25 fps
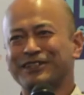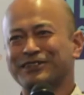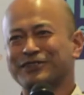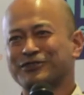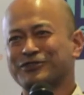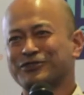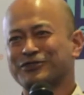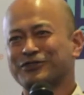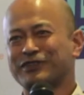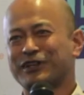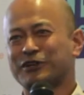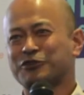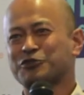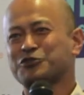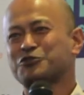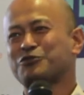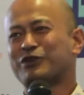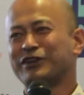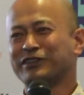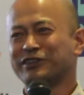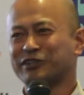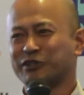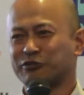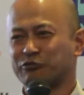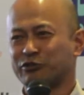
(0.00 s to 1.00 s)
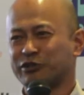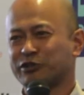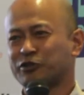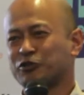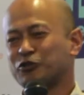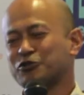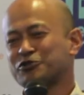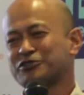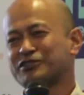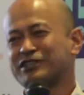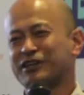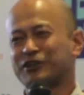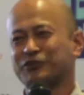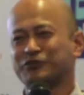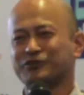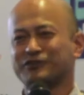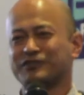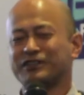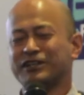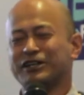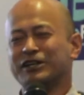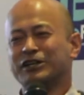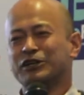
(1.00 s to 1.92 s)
So that was one thing we closed down.